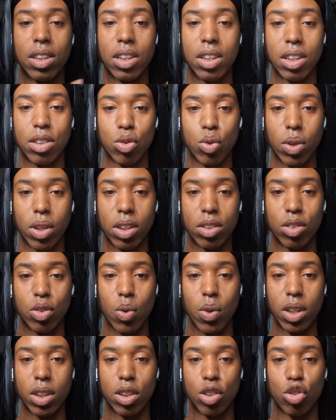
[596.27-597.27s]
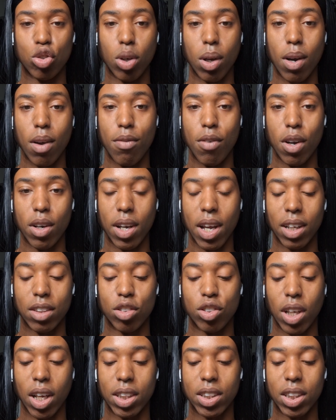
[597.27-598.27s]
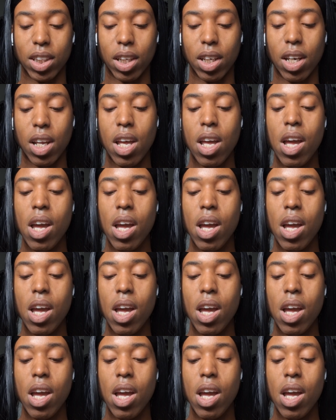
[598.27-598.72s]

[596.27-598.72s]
This one is going to start off our next section.